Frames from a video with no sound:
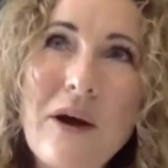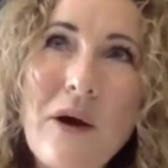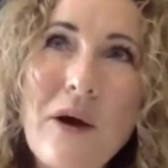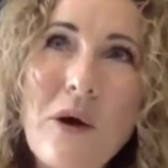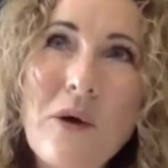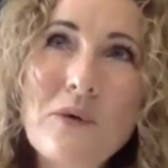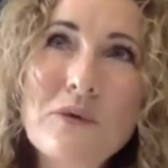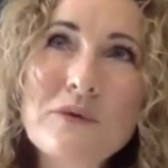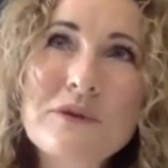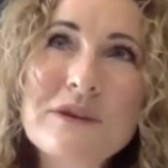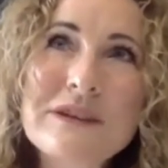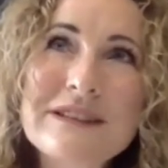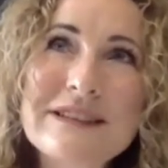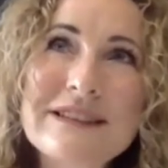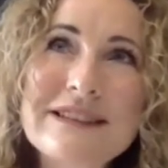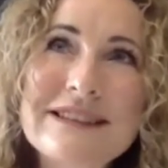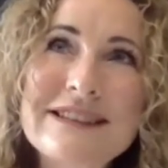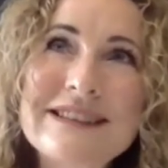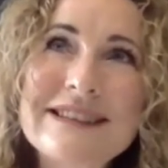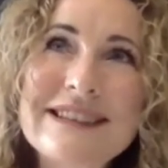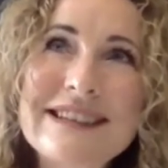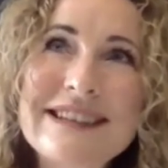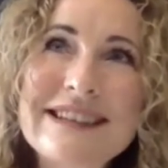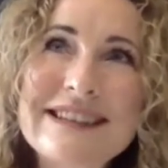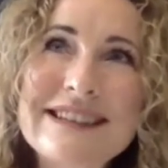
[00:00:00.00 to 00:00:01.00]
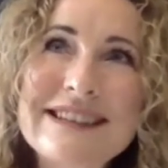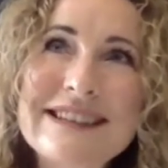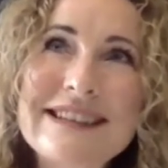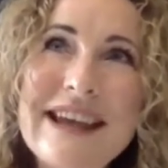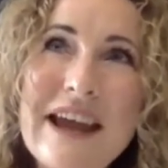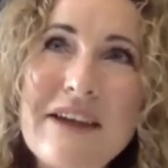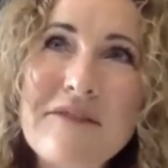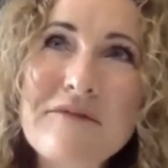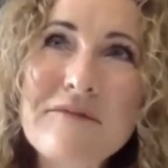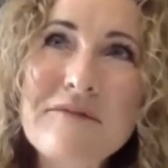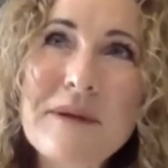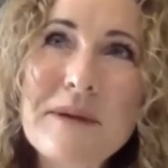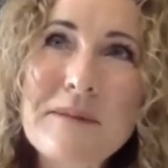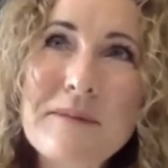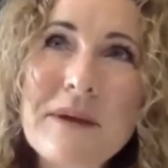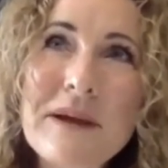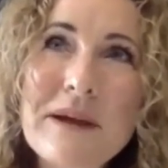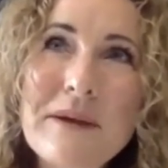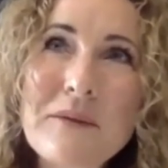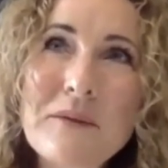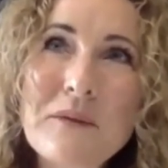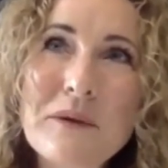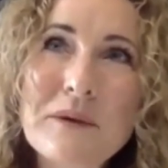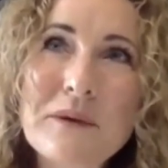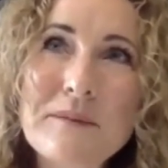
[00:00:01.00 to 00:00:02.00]
our oldest staff
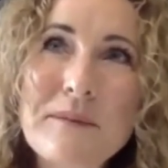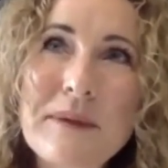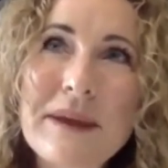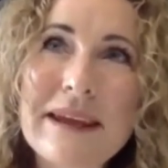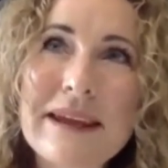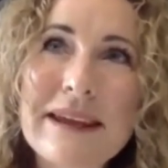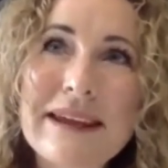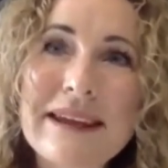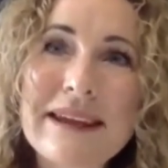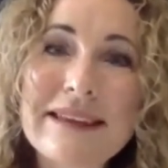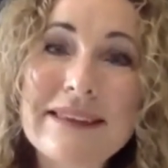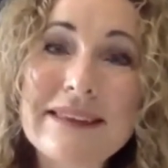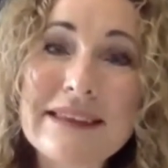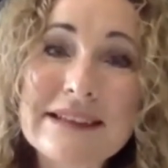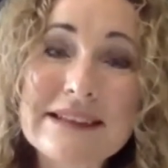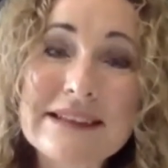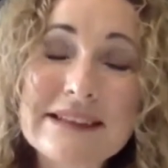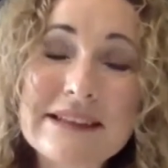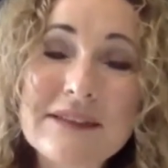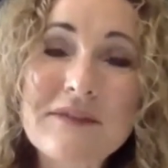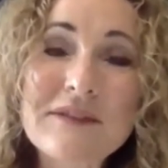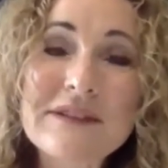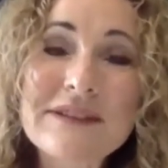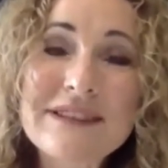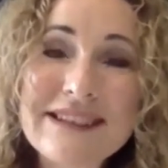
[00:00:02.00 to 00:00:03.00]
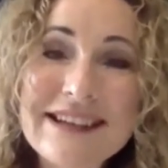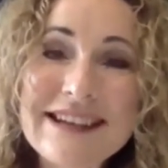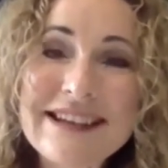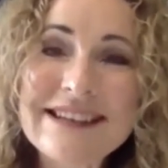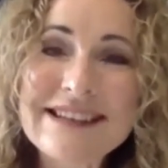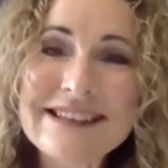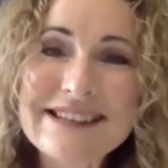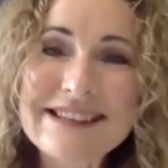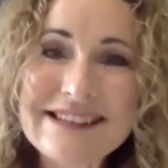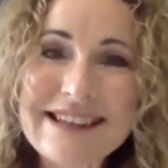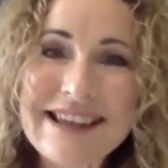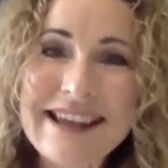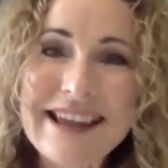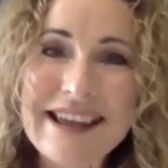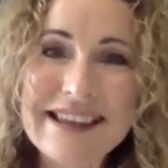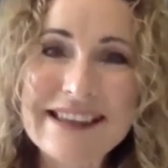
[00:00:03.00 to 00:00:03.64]
member would be in their 70s,